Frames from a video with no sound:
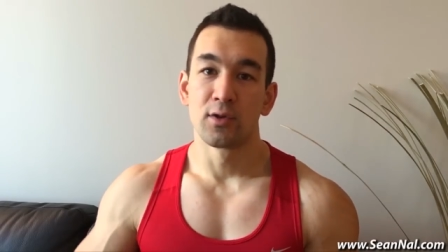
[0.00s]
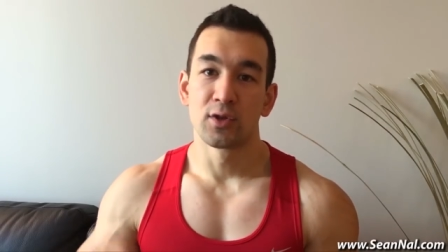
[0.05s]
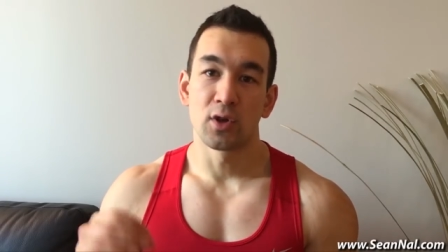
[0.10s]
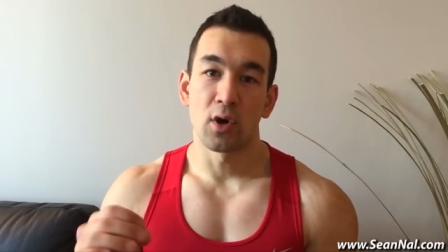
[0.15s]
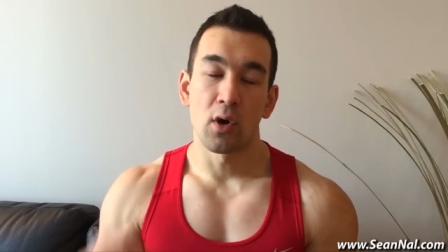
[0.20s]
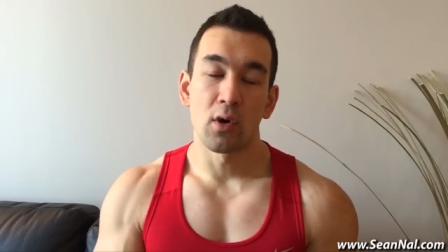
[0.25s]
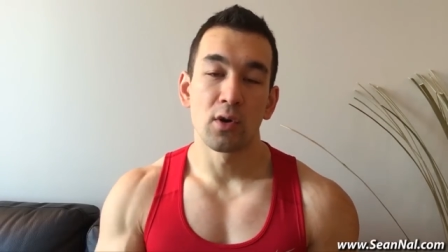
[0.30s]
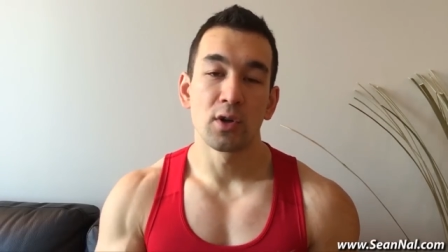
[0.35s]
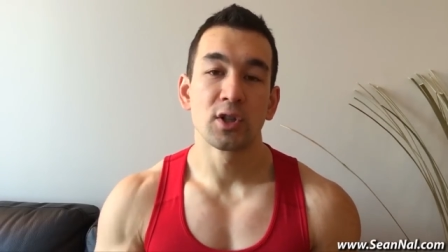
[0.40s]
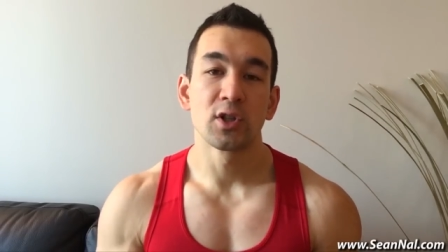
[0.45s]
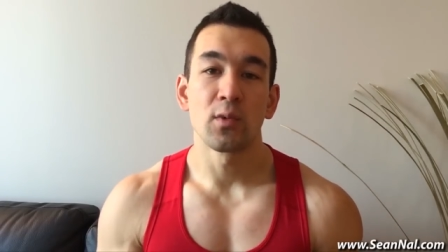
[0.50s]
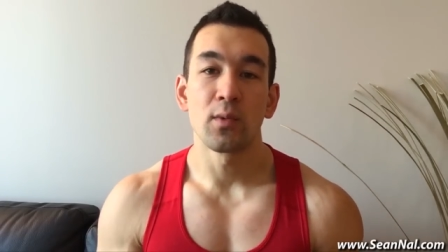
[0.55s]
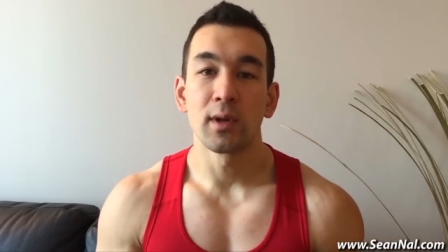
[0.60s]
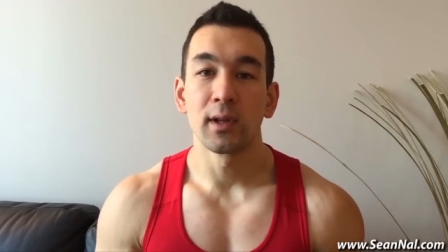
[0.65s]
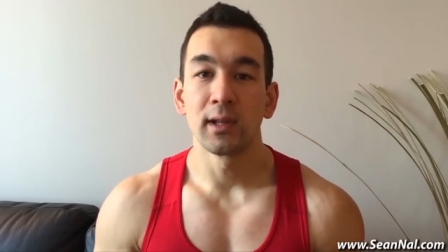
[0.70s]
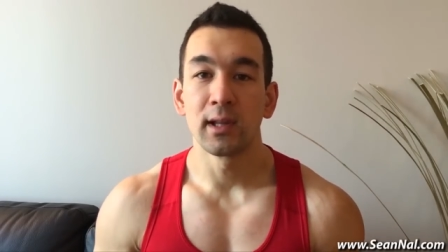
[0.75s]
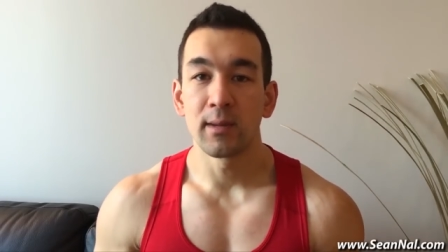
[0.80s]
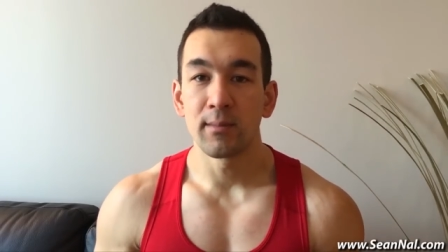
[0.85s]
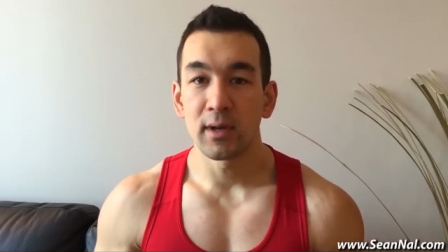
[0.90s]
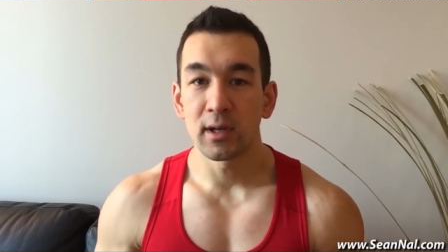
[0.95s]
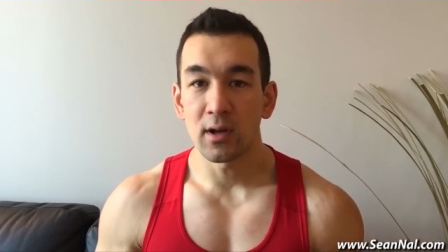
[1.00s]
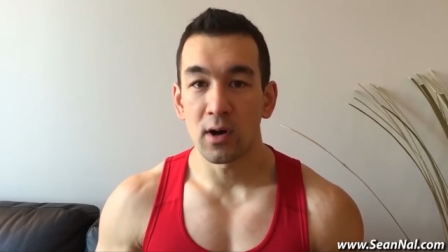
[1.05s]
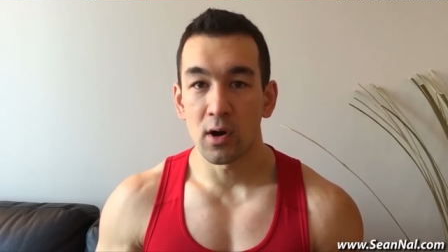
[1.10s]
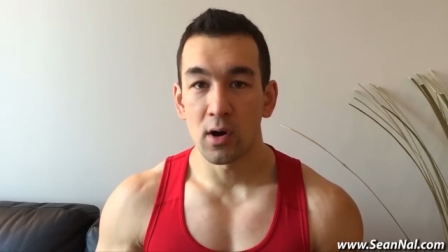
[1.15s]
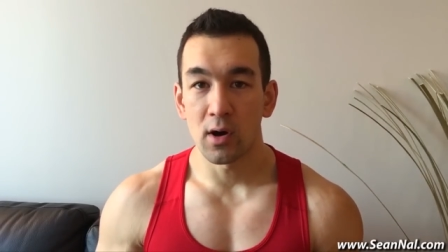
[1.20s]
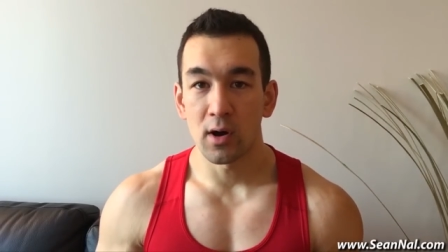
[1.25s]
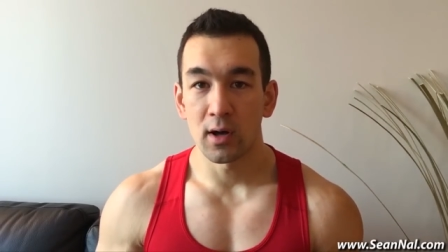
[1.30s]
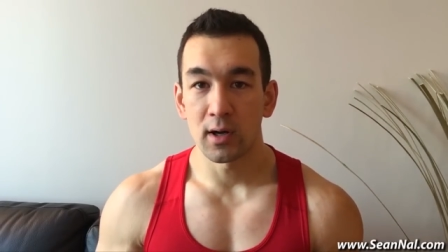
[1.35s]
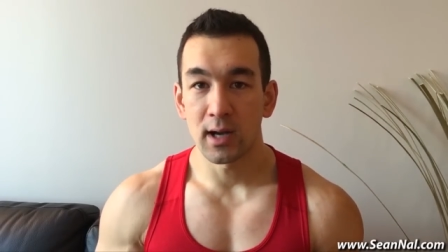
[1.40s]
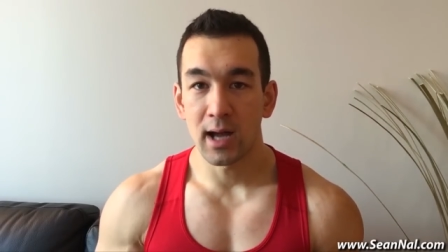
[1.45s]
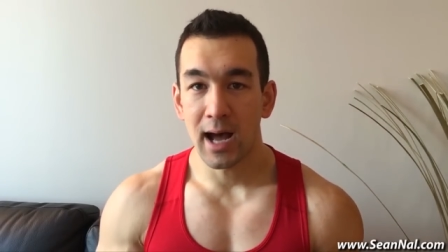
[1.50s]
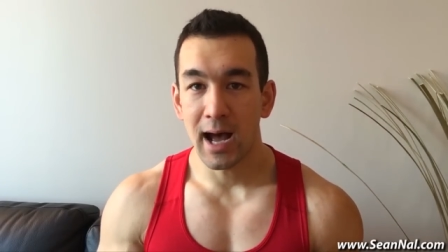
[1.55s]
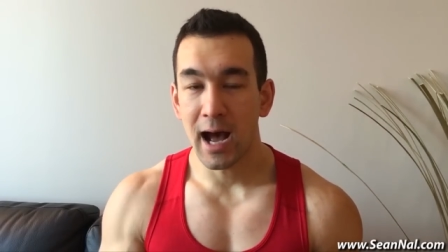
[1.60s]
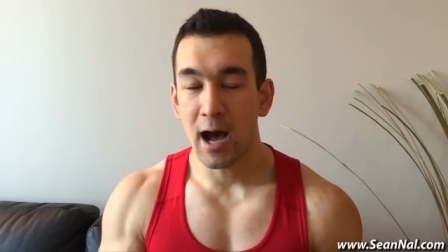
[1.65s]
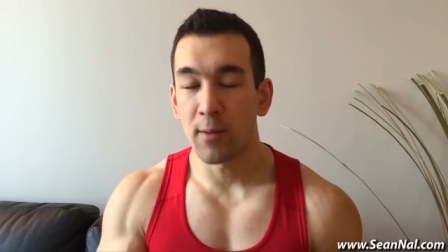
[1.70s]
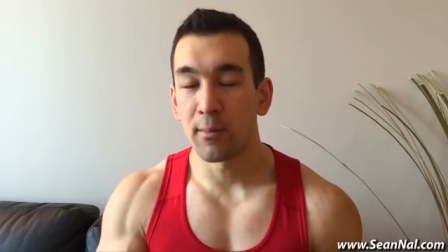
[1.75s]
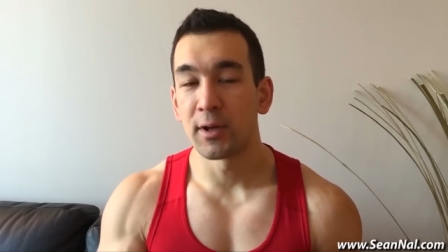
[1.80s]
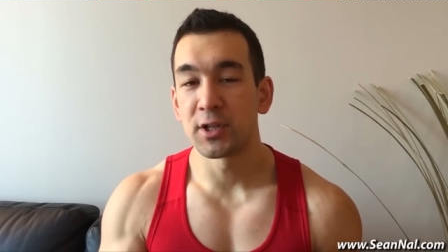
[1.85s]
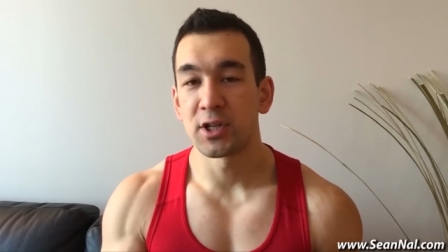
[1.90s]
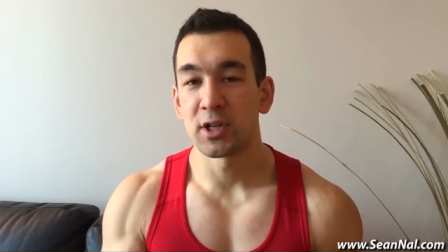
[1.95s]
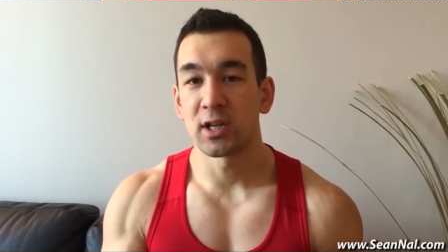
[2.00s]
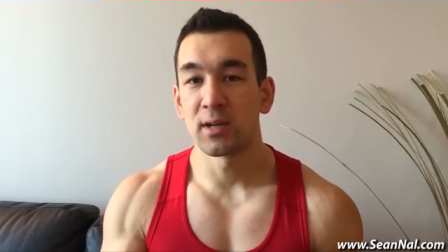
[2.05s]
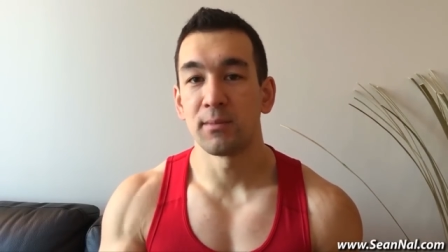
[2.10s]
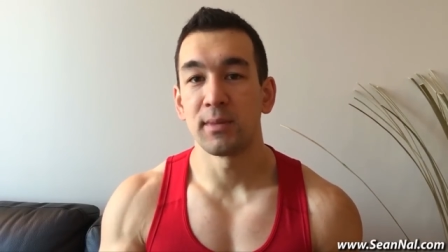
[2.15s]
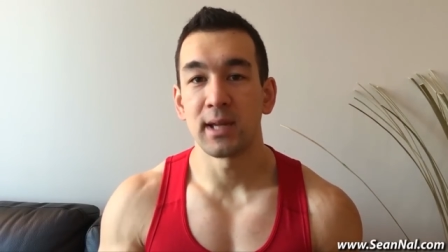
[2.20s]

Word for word: there's also a limit on how much it